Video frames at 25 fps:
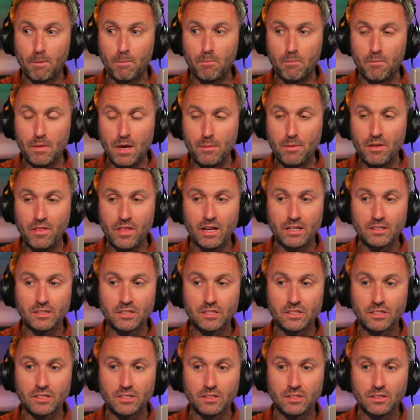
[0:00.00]
maybe
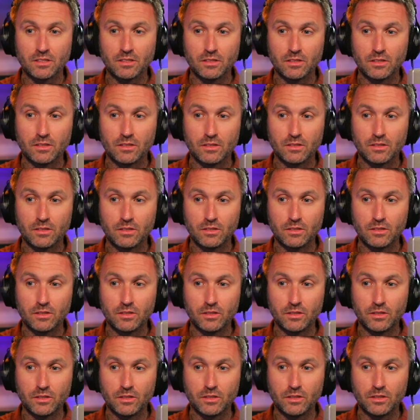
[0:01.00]
that's
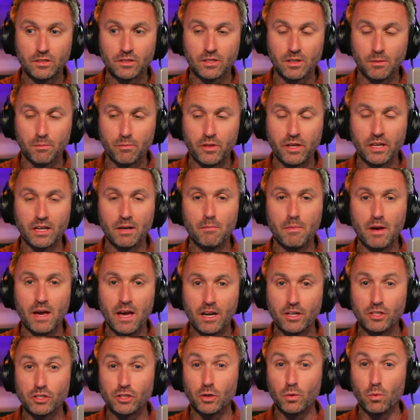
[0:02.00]
something a
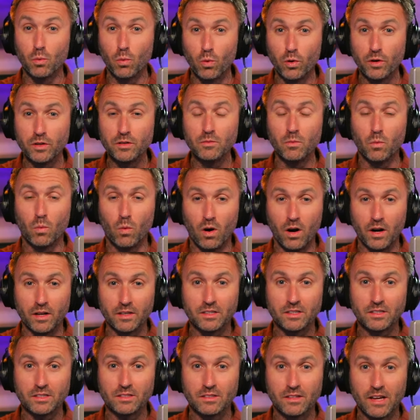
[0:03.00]
manager wouldn't
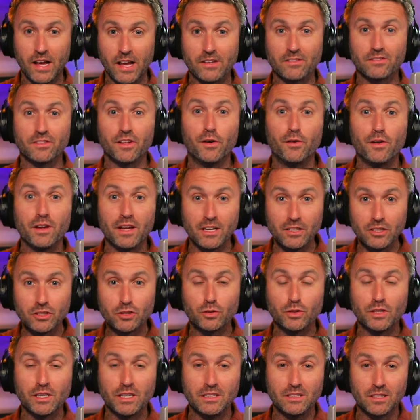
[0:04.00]
want as their
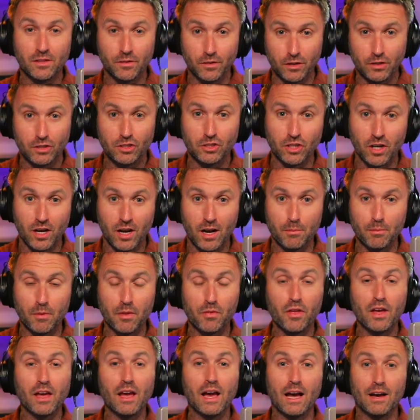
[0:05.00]
entry to this job,
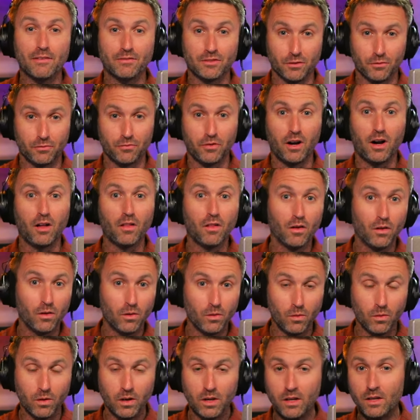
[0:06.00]
that they have to
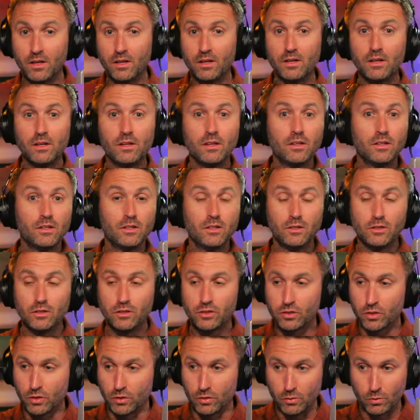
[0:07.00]
follow
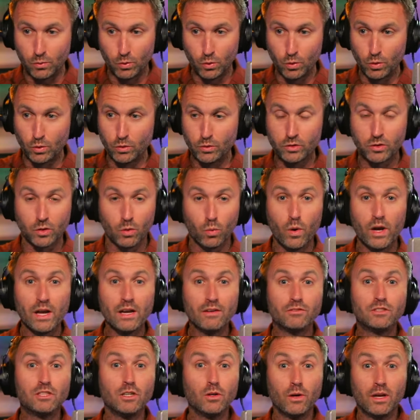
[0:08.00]
certain rules or
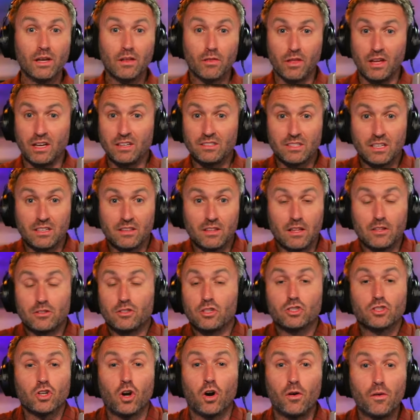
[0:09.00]
way of doing things that
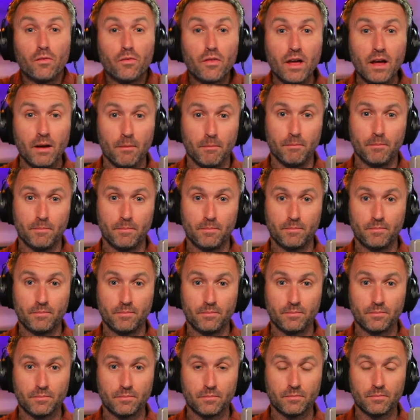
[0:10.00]
just aren't them.
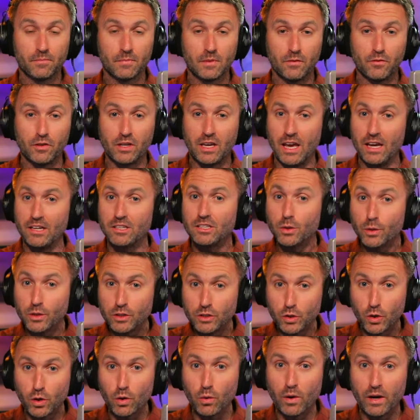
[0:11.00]
If you can't do
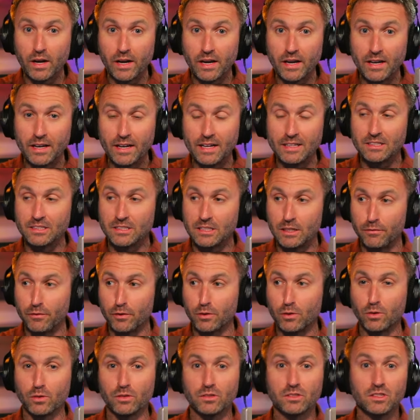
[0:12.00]
it your way, it's
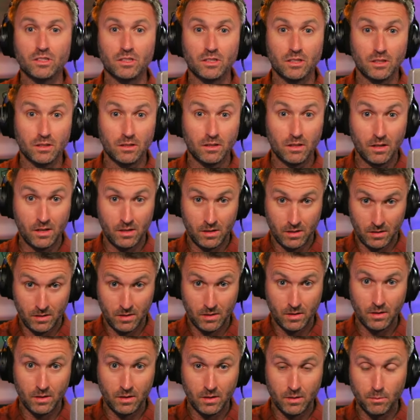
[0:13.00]
difficult to
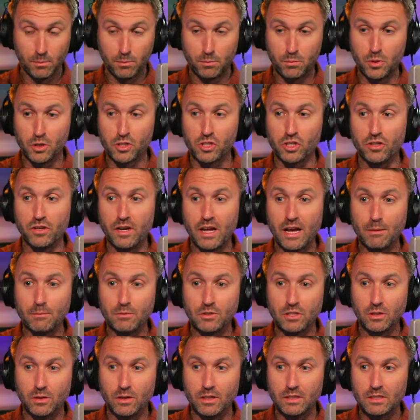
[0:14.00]
put your name
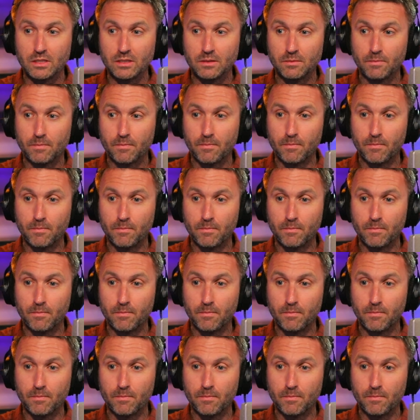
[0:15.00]
to it.